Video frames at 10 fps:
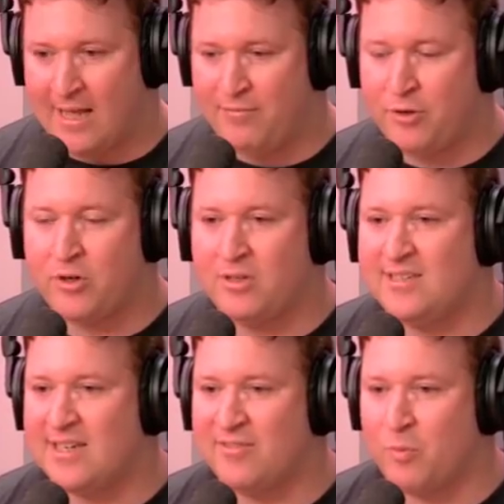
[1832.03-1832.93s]
If you can only
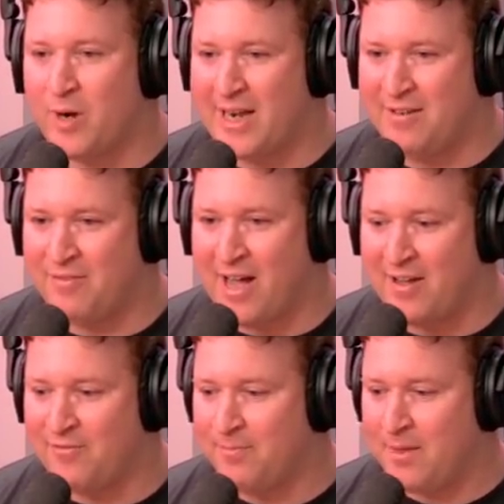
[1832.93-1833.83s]
deadlift
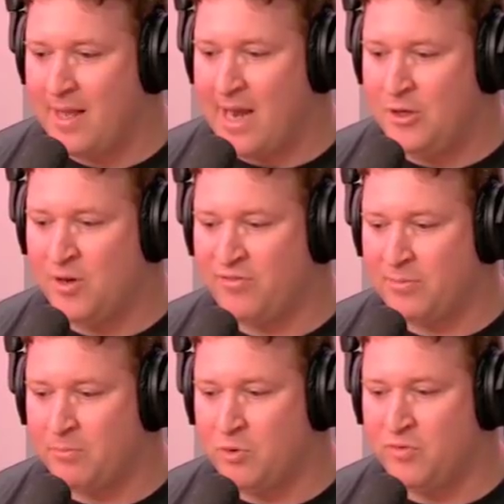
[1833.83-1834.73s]
185 and you have
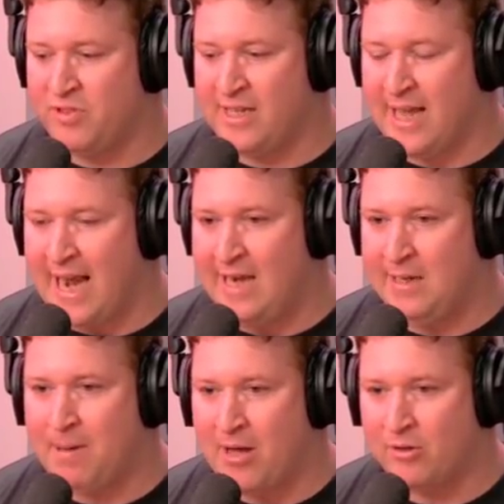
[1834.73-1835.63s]
to move the
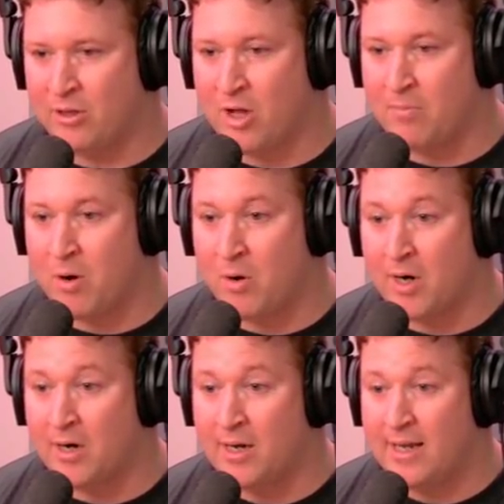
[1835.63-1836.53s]
80-pound
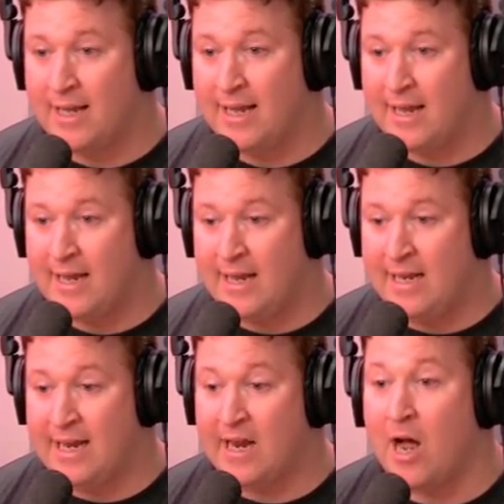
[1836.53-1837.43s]
lawnmower
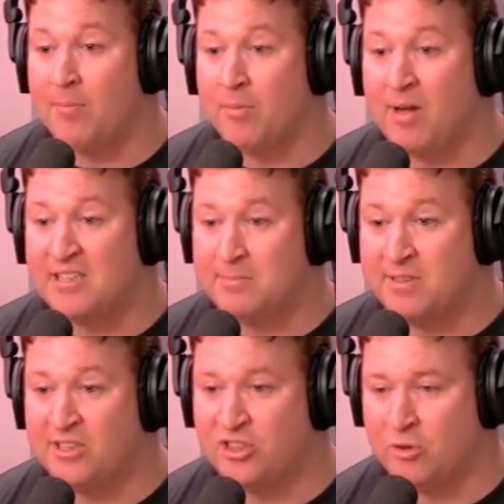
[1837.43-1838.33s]
in a compromised
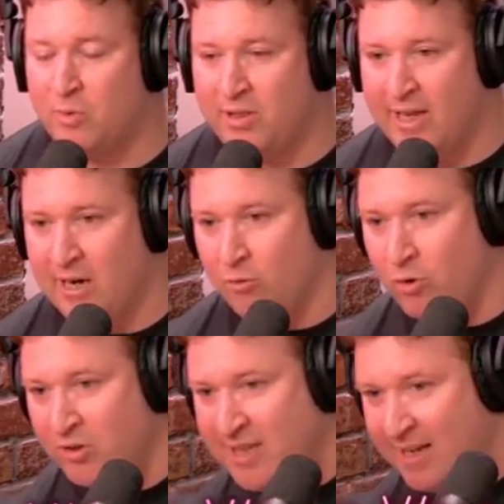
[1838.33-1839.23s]
position with like a
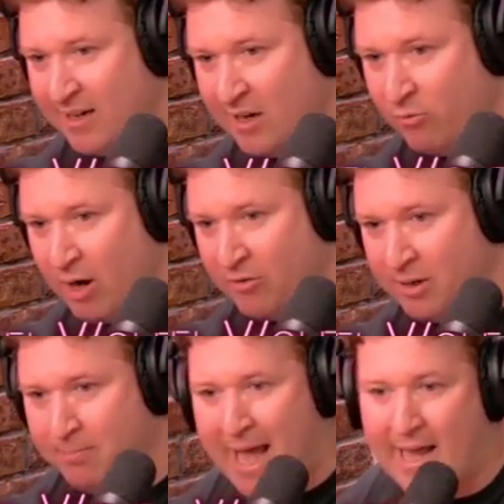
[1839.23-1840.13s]
rotated and
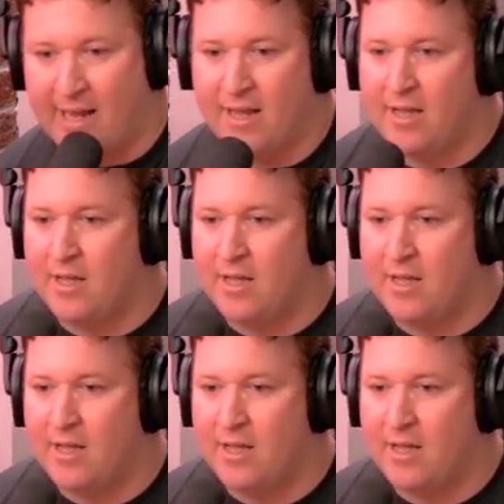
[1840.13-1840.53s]
rounded back,